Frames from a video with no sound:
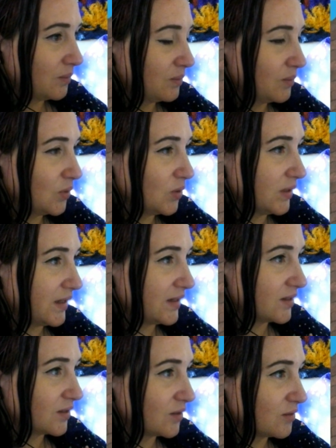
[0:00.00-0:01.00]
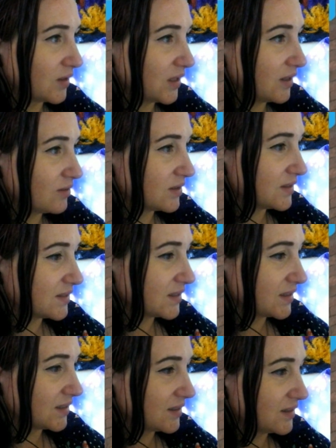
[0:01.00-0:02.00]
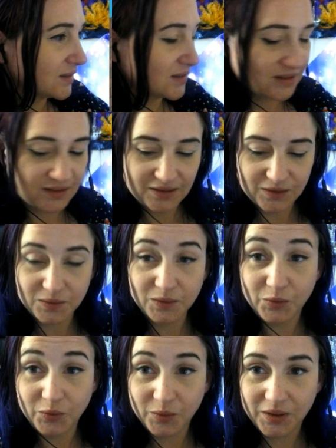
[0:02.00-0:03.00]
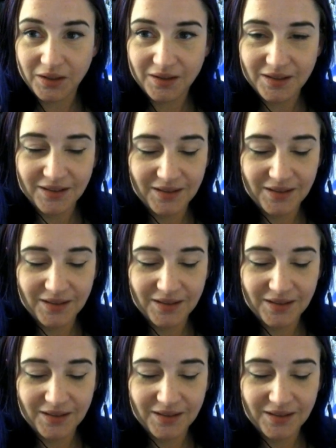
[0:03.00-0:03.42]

poor Landon over here is doing all the work.